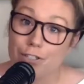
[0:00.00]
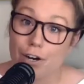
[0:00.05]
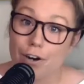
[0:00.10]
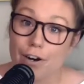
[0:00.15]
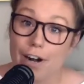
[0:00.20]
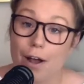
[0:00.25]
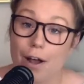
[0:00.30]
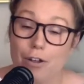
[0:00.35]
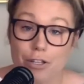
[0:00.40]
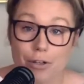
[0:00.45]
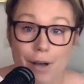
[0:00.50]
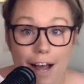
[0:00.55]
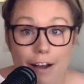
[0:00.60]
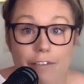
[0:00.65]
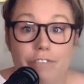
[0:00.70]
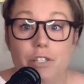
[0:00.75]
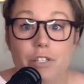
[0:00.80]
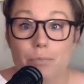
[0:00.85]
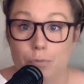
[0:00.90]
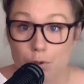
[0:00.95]
start out, you
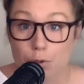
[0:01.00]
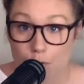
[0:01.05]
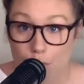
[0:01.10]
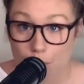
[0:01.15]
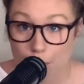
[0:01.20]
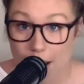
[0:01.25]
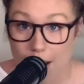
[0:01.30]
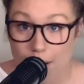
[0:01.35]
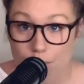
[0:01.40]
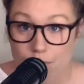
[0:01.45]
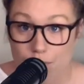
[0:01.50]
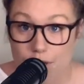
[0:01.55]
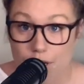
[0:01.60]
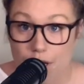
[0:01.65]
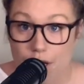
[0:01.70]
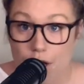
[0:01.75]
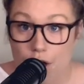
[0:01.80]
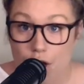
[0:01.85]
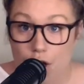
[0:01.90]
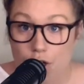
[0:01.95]
have to move around.
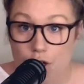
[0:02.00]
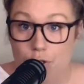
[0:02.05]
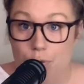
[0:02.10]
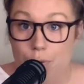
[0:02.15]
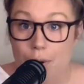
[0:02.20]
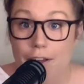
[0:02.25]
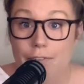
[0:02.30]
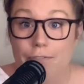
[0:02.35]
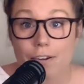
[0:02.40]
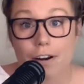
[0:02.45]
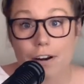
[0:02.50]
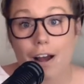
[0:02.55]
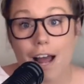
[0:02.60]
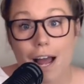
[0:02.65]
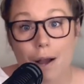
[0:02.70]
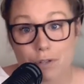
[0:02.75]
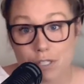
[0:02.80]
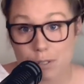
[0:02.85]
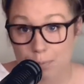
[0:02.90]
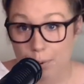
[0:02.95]
So when I found out
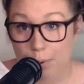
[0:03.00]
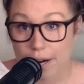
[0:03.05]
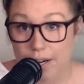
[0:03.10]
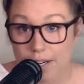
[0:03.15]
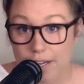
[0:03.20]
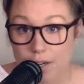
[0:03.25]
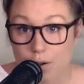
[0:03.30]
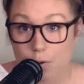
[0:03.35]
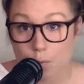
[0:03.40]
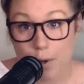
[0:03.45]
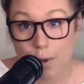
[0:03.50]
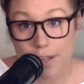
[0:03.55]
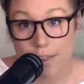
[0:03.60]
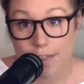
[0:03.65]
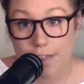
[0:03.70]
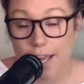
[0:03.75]
I was pregnant with